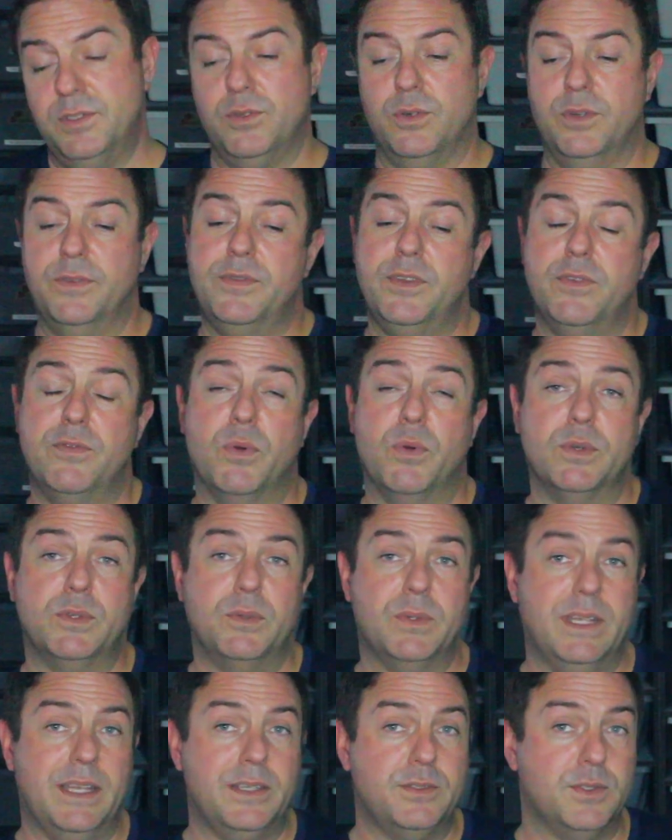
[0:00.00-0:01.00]
or if you've worked
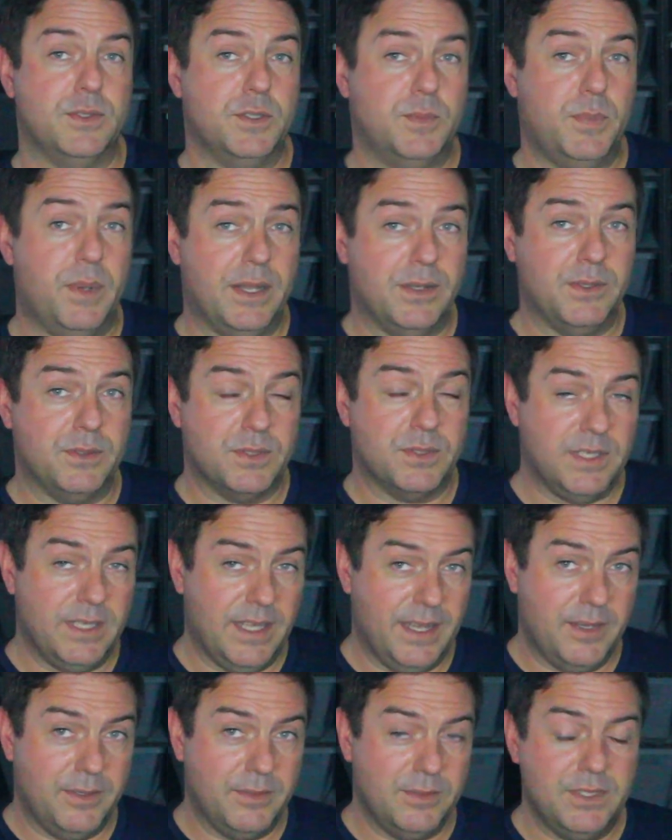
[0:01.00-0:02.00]
with lesser spot-nosed
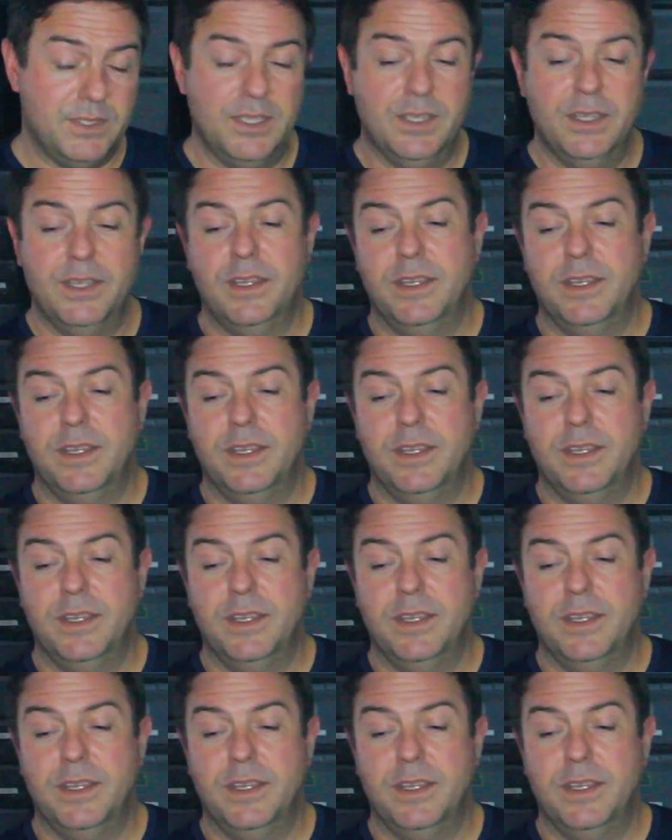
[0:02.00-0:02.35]
clowns,